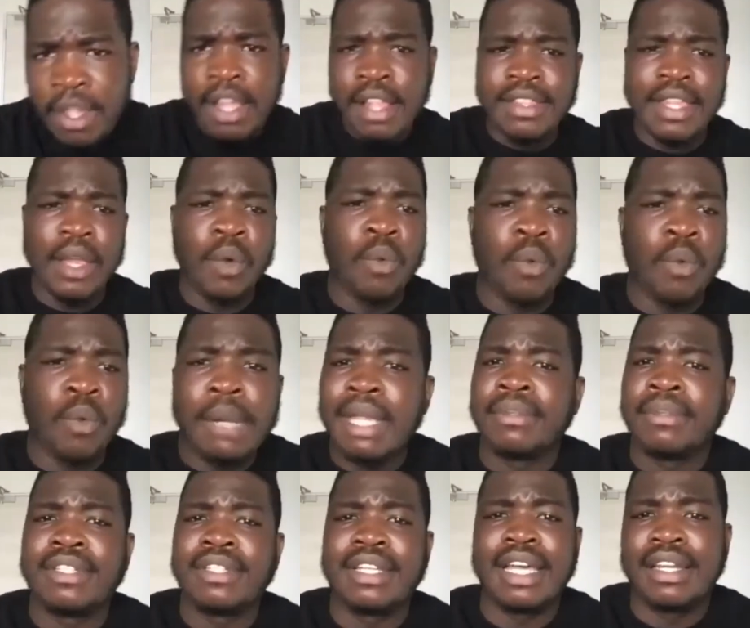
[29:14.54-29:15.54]
they want to be able
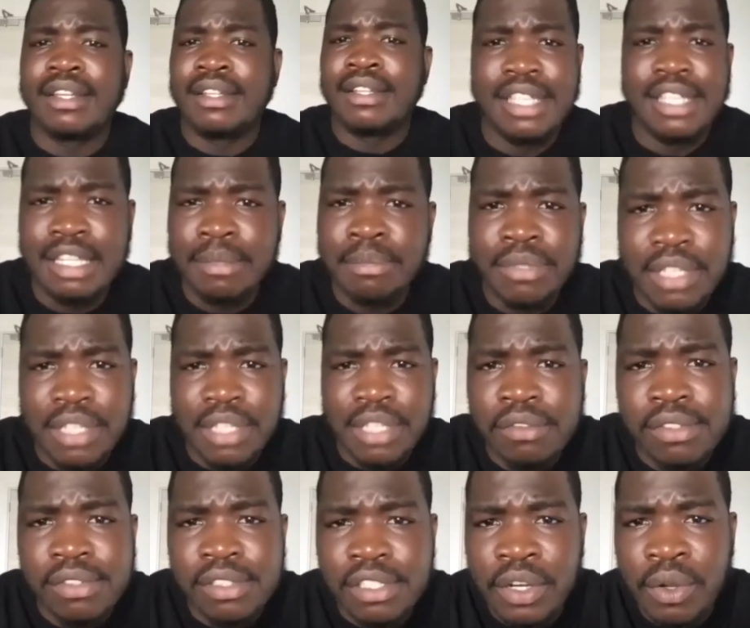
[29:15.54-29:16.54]
to kind of see
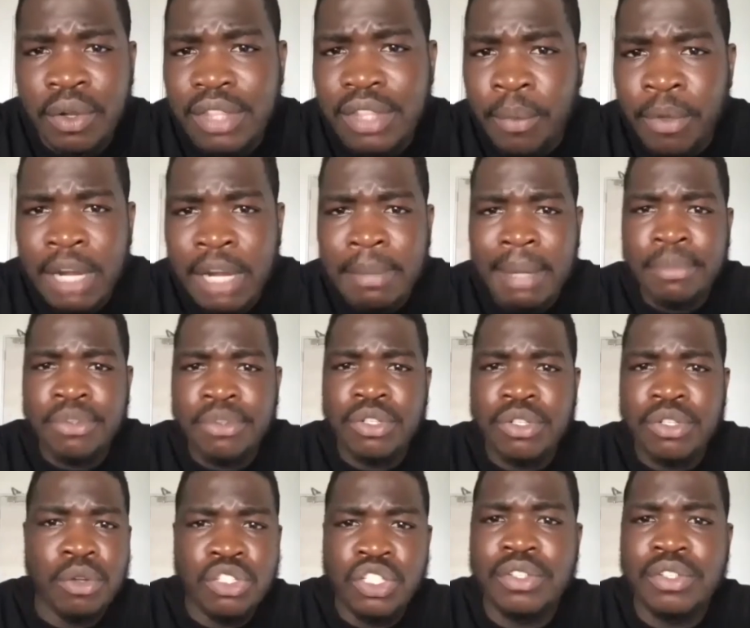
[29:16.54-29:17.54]
themselves. You know, they want to be able to
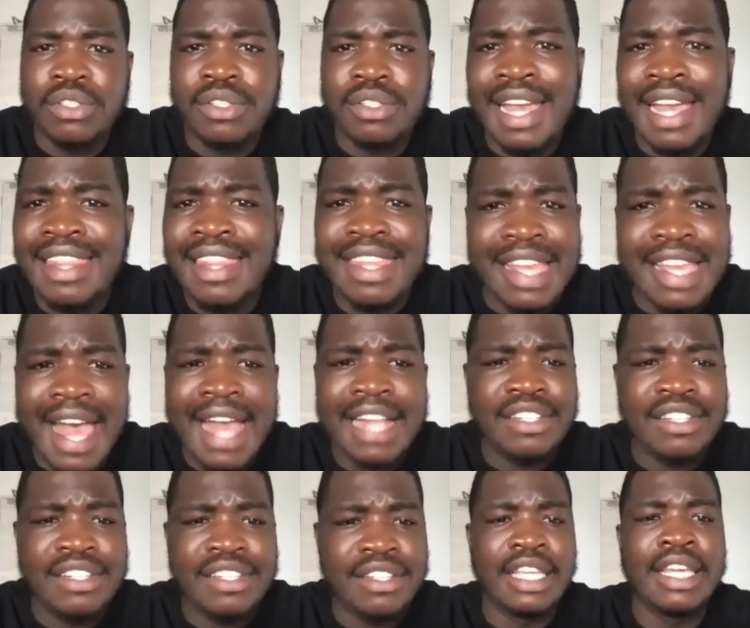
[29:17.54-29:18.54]
go to your site and think,
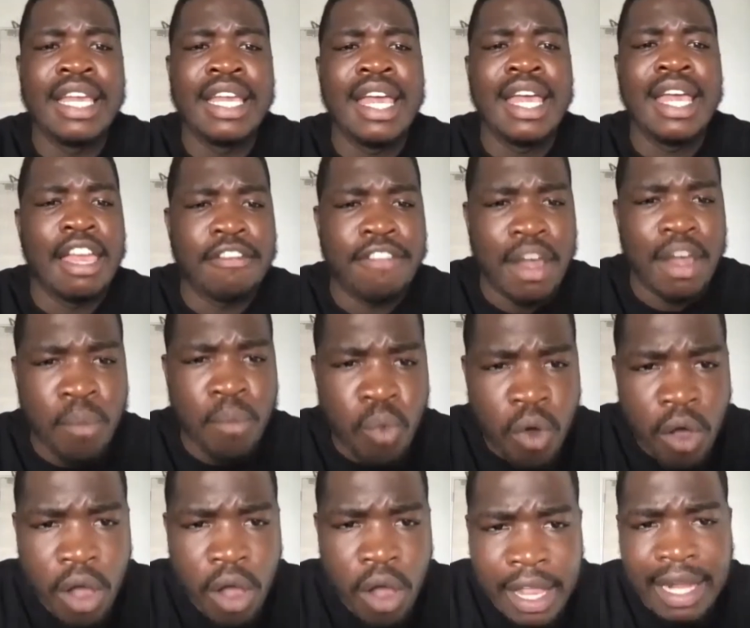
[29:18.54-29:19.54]
actually, if I'm
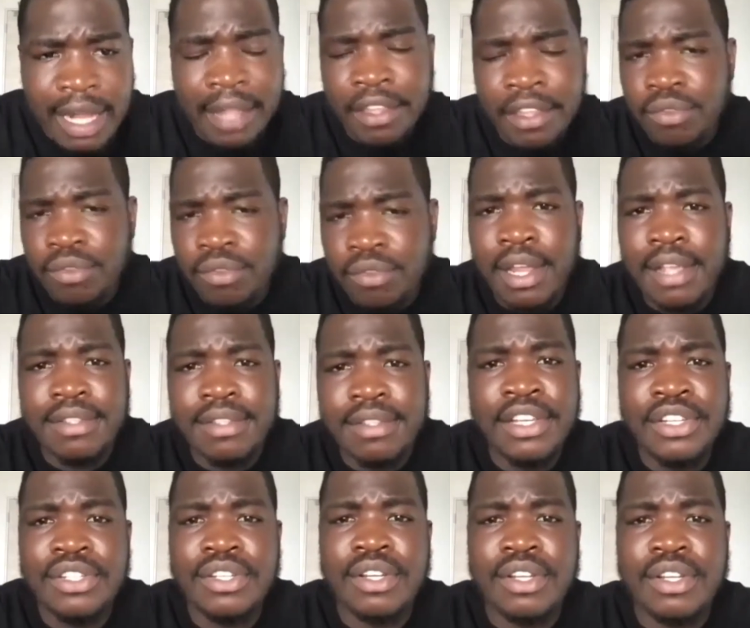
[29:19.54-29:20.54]
working at this
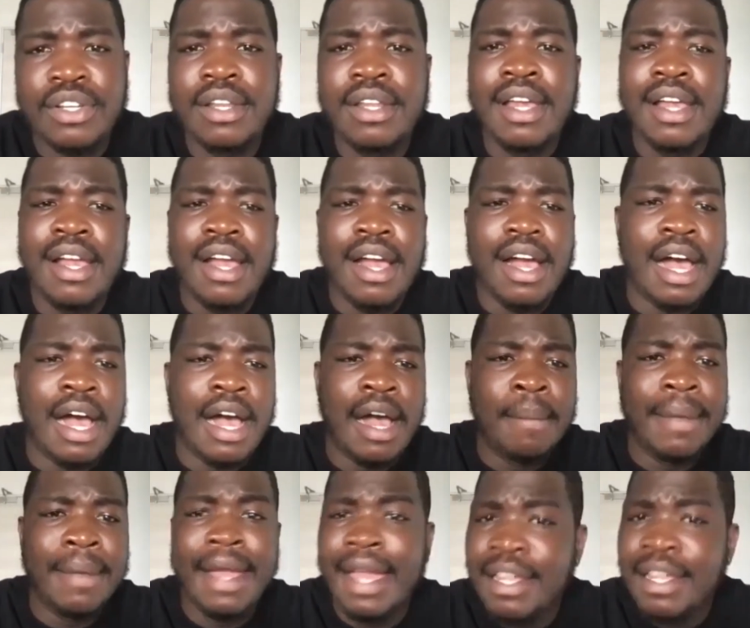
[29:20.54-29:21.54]
organization,
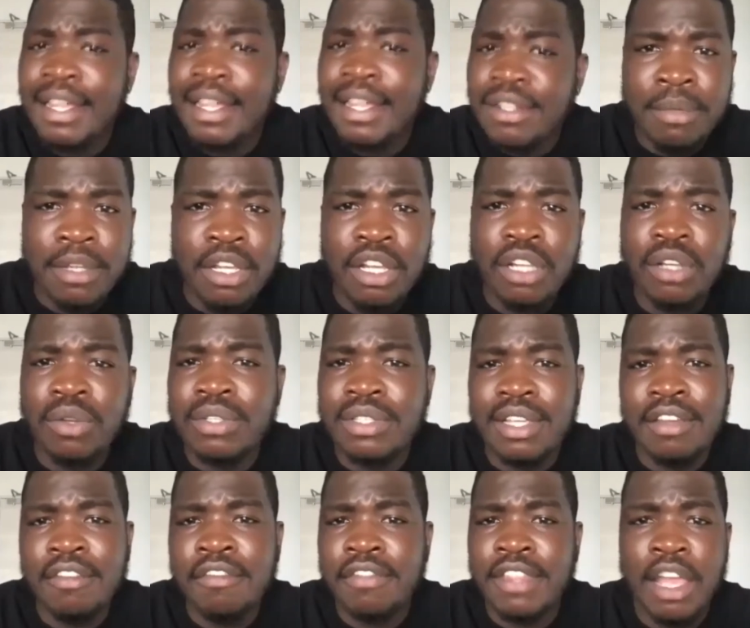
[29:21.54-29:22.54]
it is going to be
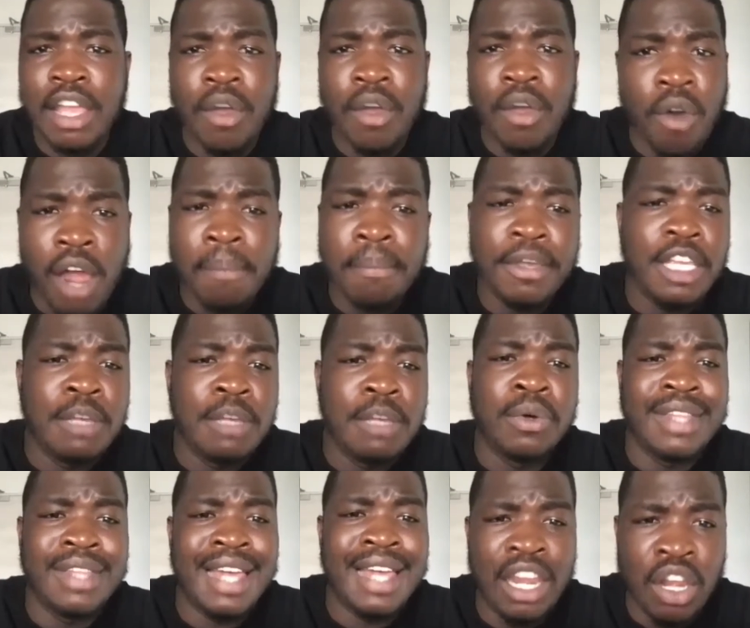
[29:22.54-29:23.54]
inclusive. There are people
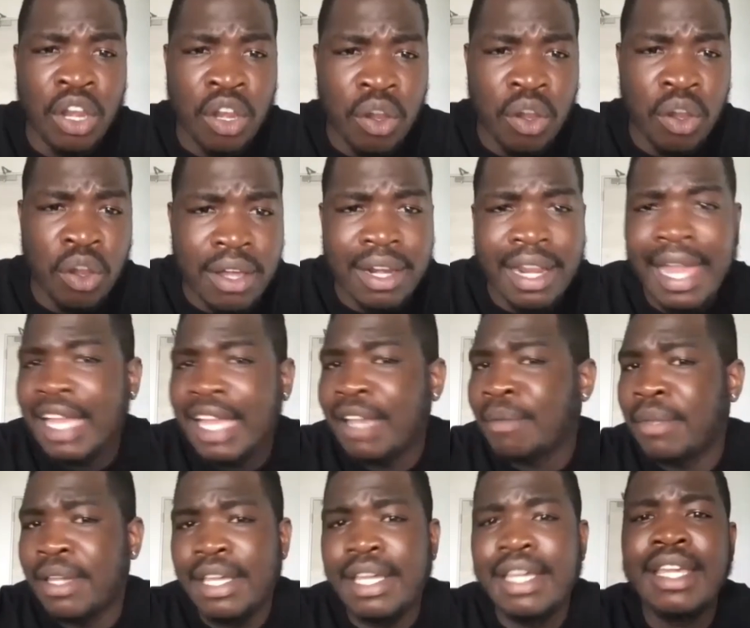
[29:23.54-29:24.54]
that look like
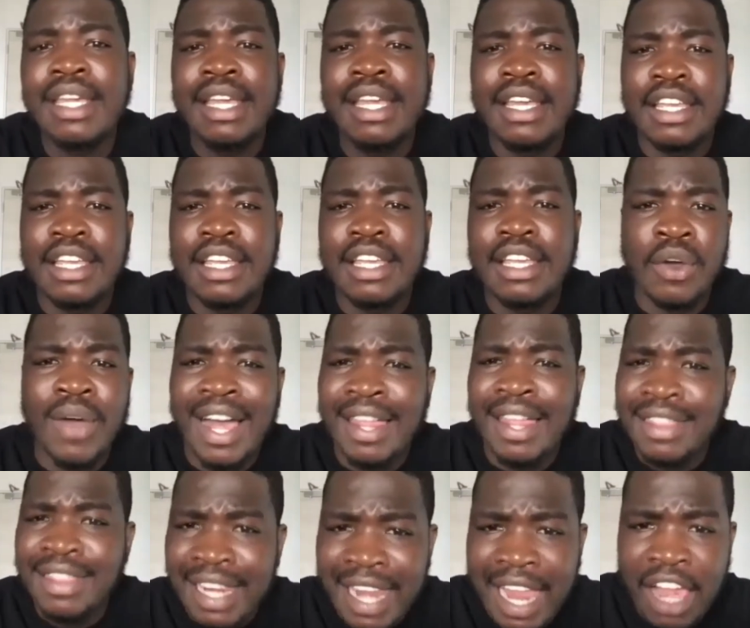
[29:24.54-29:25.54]
me, you know,
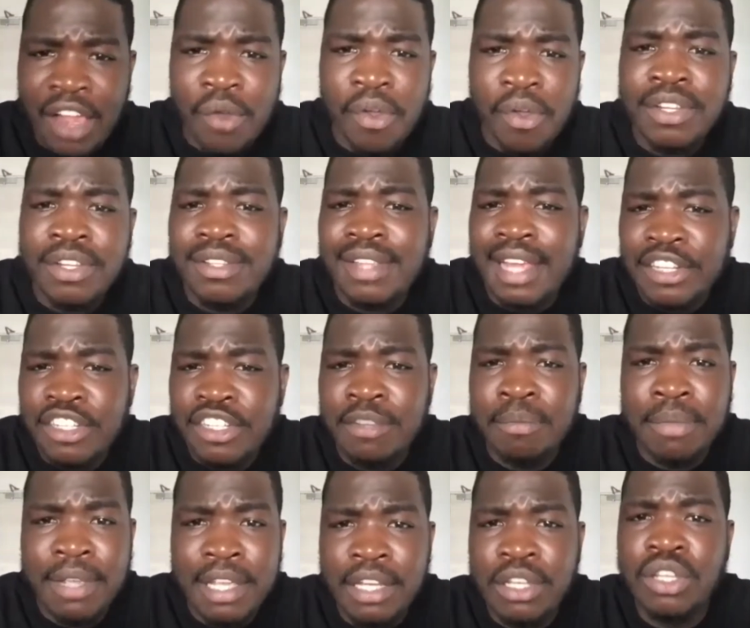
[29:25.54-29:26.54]
and the language that's actually
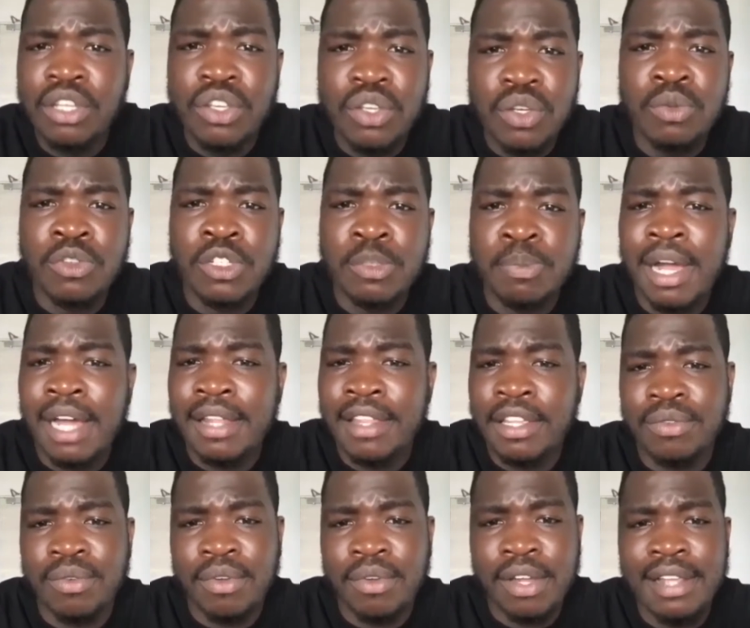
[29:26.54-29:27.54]
being used by this
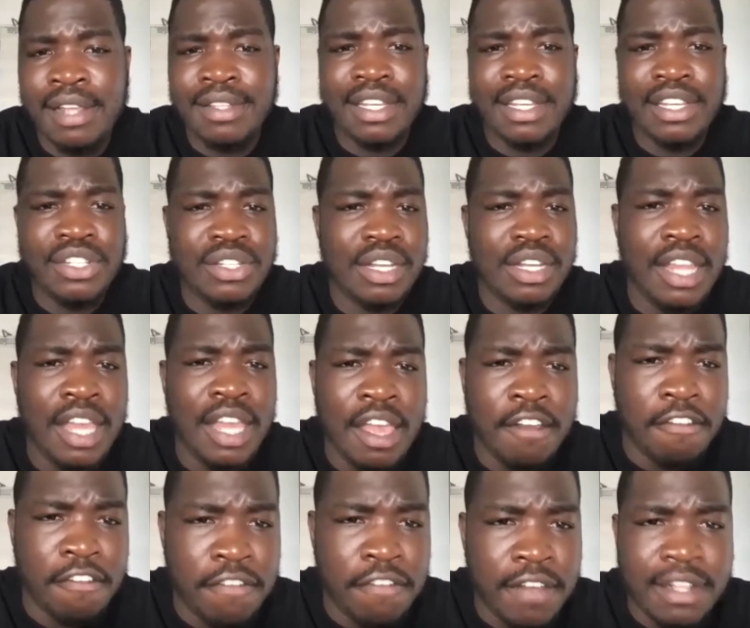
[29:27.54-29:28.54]
organization
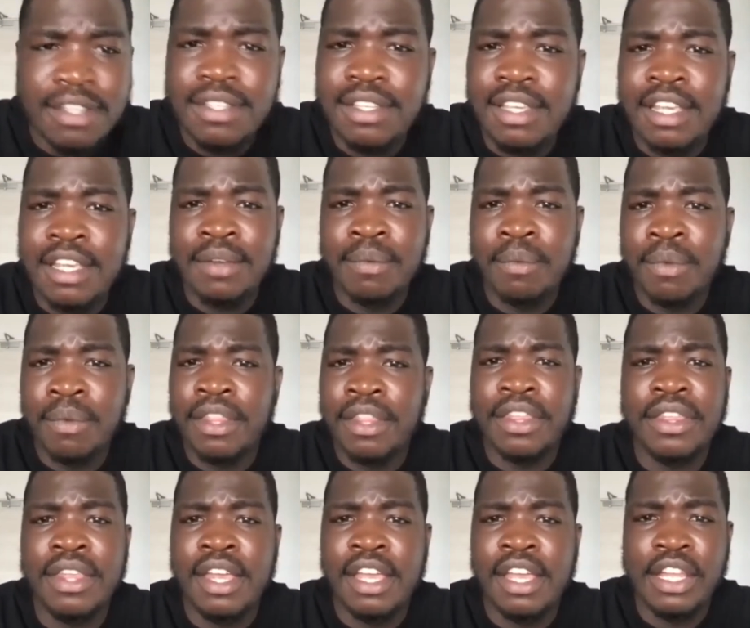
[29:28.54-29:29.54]
fits in with,
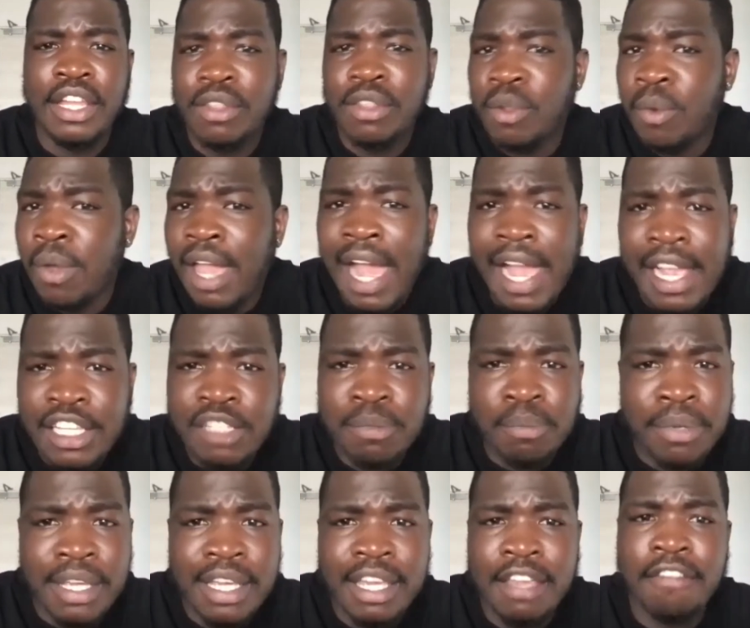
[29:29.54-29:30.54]
you know, the way I
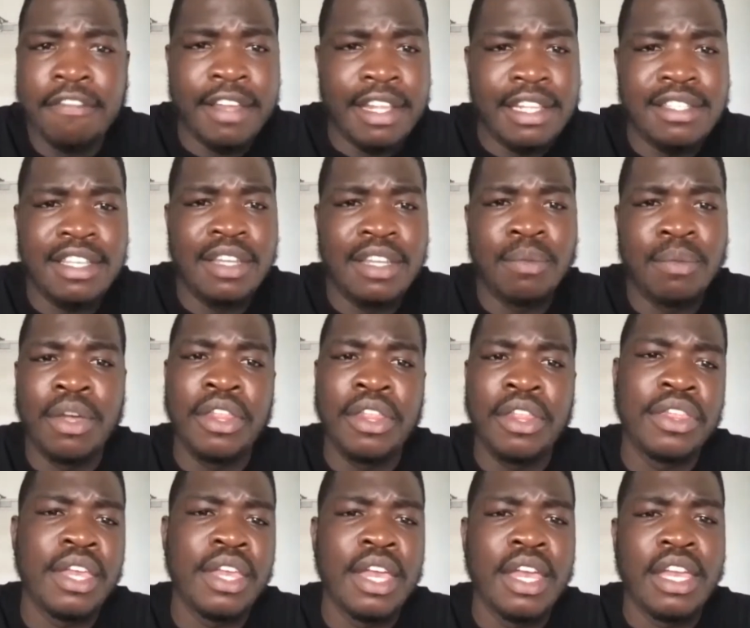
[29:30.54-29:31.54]
speak. It fits in with,
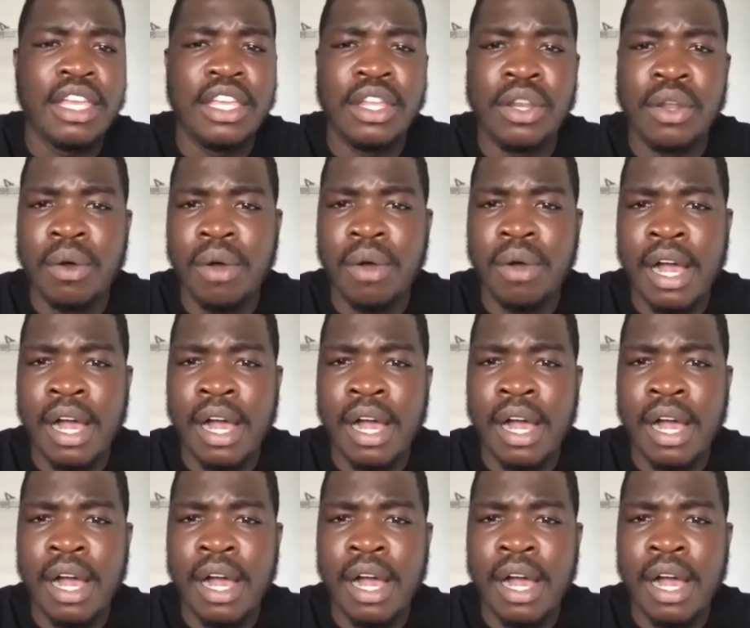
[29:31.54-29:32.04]
you know,